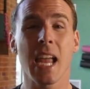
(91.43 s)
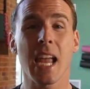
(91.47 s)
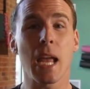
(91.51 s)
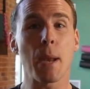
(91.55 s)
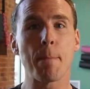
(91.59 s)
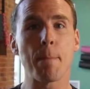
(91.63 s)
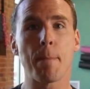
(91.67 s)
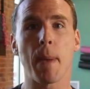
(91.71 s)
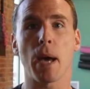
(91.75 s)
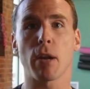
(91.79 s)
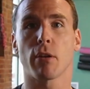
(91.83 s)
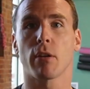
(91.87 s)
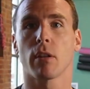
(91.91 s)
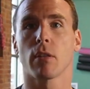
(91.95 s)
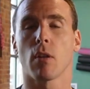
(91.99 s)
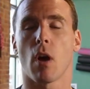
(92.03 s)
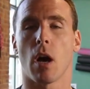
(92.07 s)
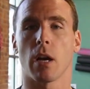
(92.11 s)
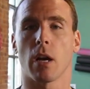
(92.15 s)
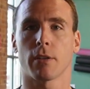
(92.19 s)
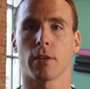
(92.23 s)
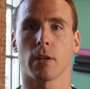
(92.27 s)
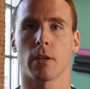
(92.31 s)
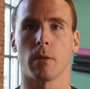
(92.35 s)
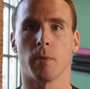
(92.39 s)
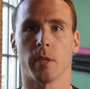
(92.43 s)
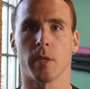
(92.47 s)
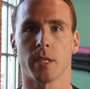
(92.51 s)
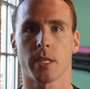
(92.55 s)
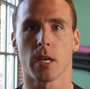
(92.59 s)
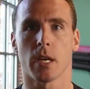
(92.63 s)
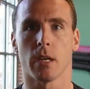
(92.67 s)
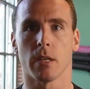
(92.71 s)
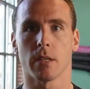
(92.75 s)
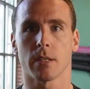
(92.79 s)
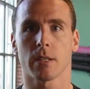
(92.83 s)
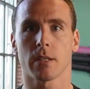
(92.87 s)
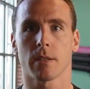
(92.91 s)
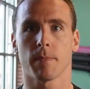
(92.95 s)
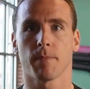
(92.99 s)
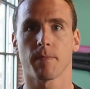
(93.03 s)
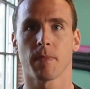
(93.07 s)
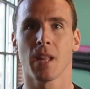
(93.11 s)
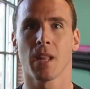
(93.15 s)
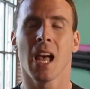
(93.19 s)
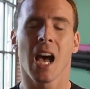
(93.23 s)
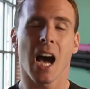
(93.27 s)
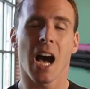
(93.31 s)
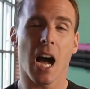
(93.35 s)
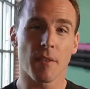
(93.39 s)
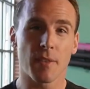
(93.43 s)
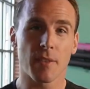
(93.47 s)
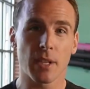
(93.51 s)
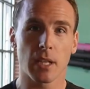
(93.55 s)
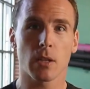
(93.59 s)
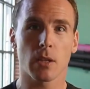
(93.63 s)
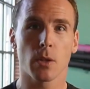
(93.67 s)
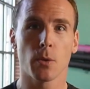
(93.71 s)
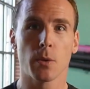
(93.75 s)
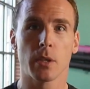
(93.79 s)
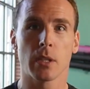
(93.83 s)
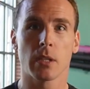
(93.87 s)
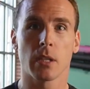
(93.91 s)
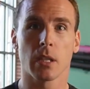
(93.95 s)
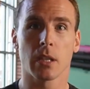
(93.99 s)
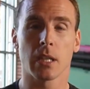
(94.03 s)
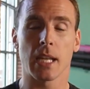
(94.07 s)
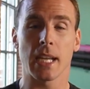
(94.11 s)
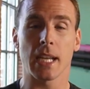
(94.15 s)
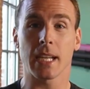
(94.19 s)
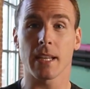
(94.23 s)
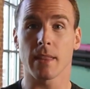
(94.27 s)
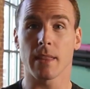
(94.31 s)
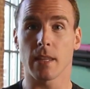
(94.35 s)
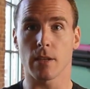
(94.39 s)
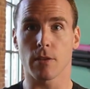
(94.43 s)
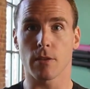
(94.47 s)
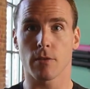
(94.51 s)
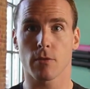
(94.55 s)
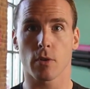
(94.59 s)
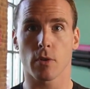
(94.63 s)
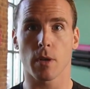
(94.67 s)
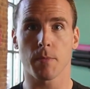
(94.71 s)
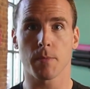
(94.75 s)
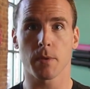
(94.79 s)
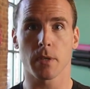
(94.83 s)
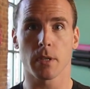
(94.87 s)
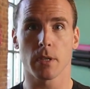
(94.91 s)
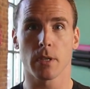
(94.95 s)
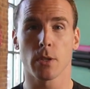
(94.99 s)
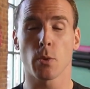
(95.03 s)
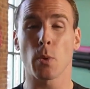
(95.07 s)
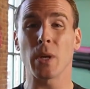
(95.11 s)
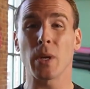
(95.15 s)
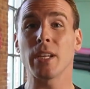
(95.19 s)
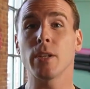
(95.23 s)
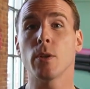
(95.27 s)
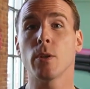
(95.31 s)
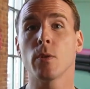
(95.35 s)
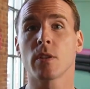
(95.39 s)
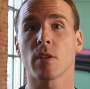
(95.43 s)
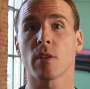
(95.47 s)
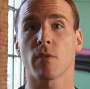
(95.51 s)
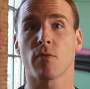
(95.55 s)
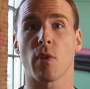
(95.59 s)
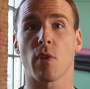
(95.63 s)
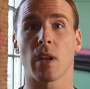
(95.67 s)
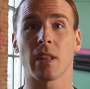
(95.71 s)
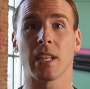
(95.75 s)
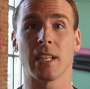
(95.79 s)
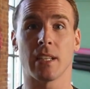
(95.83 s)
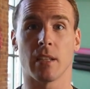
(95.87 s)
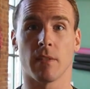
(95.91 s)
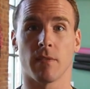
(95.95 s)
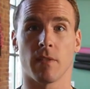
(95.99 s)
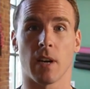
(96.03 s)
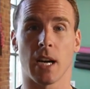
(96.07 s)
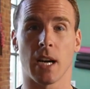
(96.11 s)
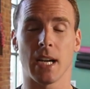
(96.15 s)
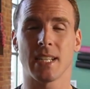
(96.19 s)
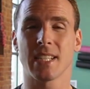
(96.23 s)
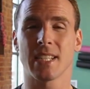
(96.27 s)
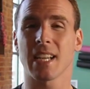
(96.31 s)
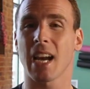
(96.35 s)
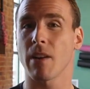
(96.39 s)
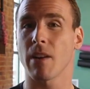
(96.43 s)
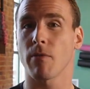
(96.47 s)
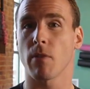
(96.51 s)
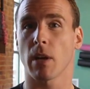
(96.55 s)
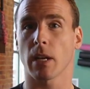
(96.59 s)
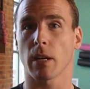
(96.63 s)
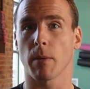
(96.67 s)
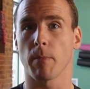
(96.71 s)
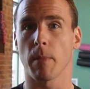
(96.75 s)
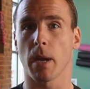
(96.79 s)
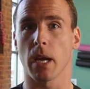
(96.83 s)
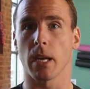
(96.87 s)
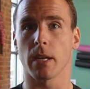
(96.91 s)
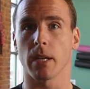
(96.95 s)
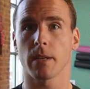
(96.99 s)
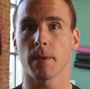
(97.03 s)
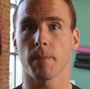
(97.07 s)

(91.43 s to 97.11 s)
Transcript: and better long-term results. I've included a link in the description to a user-friendly device I recommend.